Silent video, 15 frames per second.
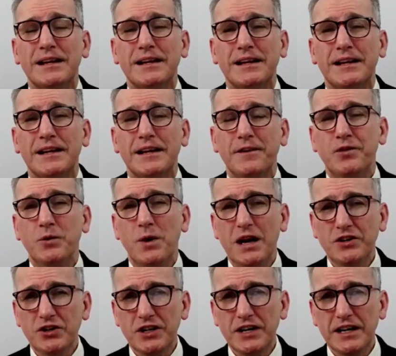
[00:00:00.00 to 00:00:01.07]
if you
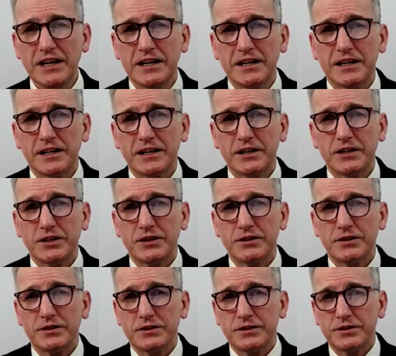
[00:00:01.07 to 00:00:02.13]
actually
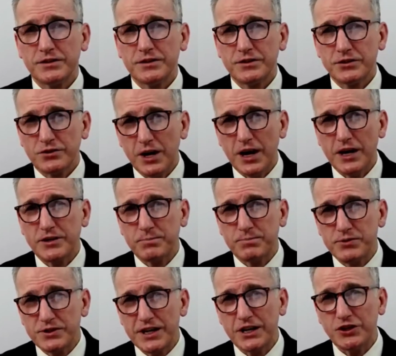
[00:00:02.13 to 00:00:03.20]
try to
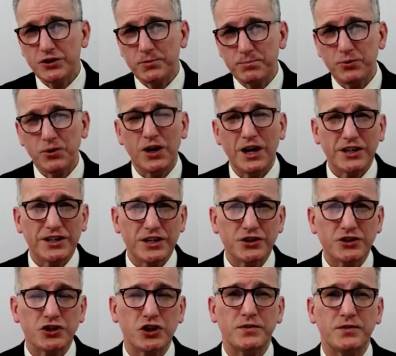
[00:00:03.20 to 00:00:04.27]
present your product and
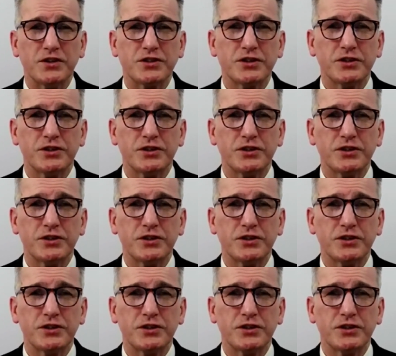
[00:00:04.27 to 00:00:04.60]
service,